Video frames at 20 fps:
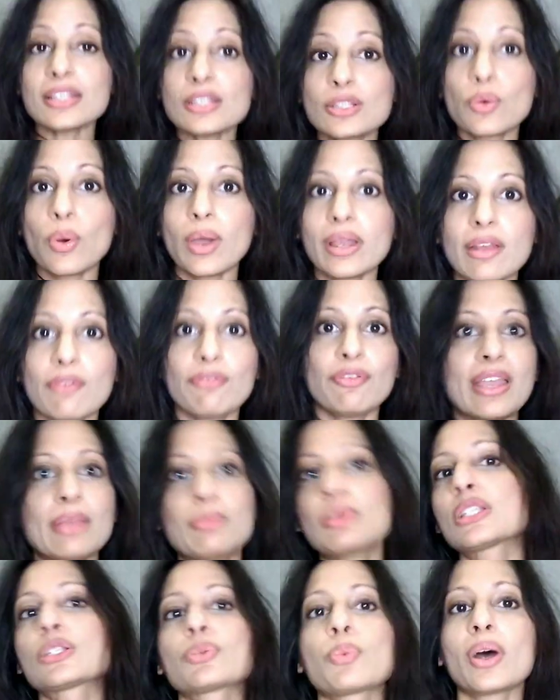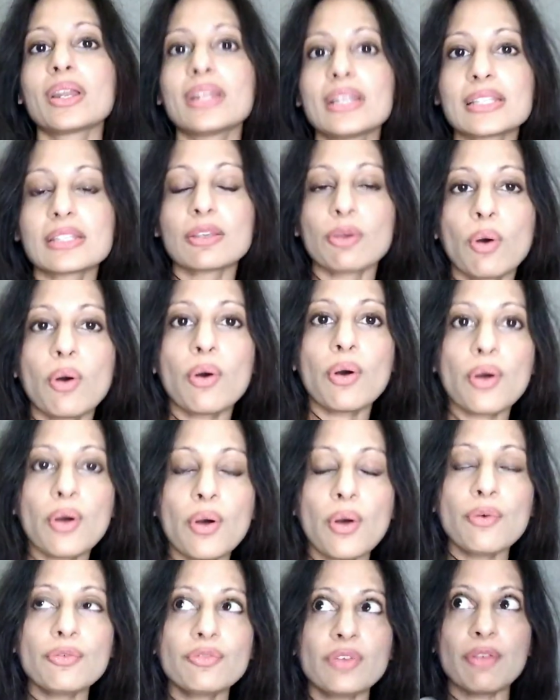is quite a famous one. It's a,
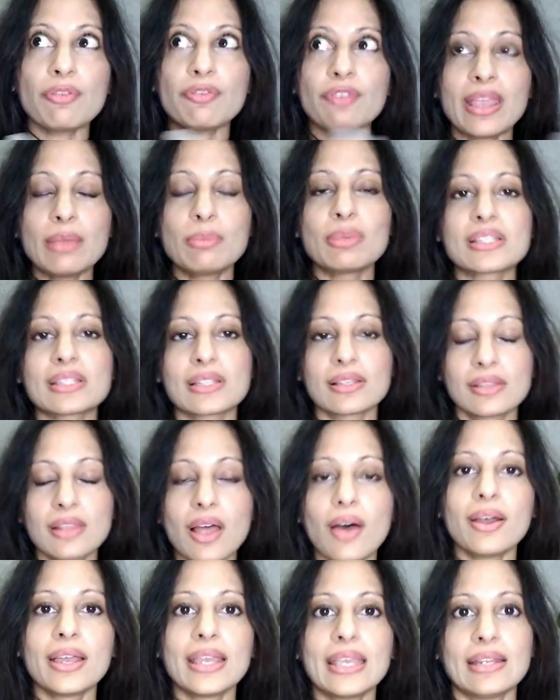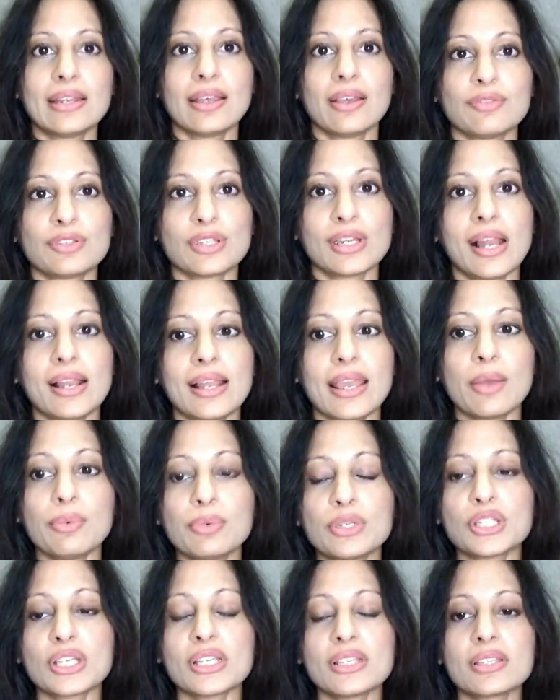of a famous line of Sennelier,
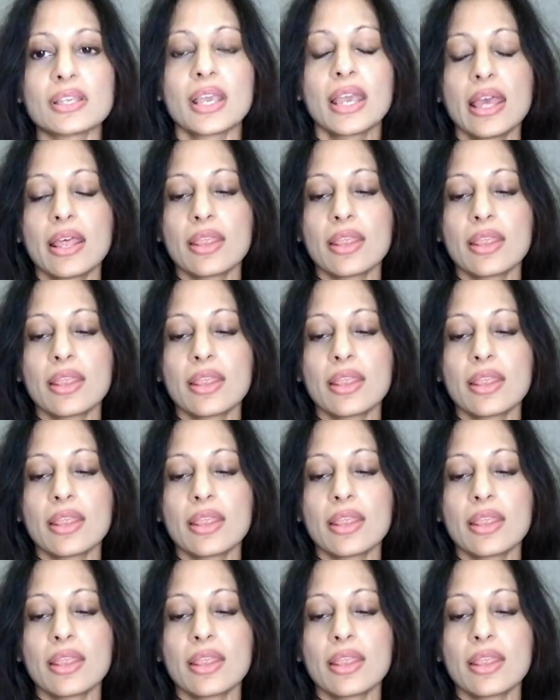which is